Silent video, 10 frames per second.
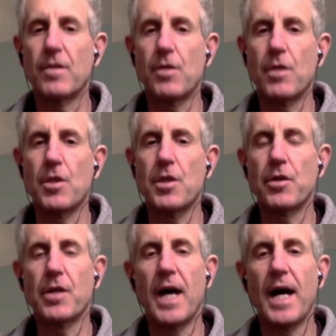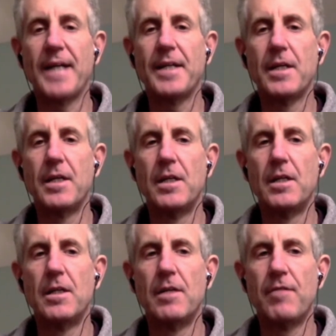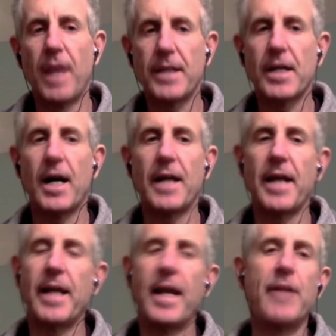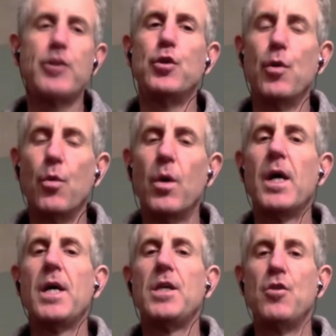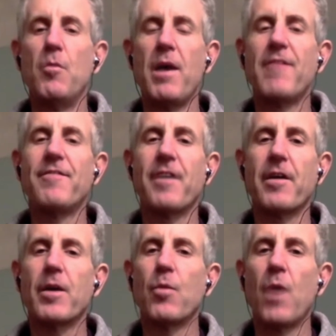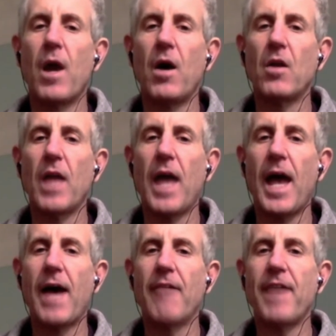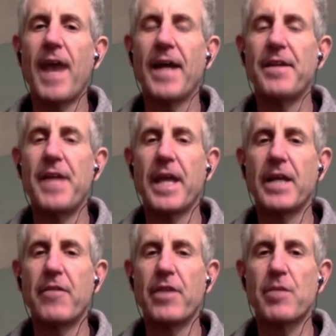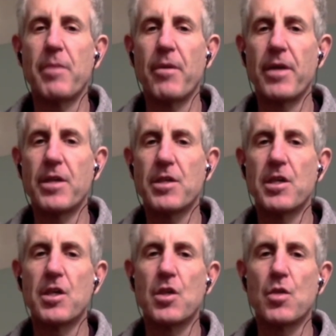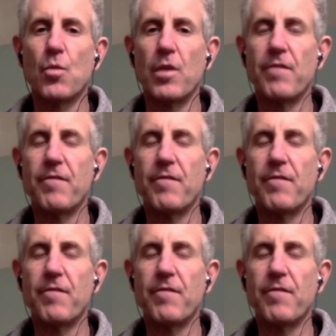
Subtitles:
Consider God, find God, and you may very well have had negative experiences with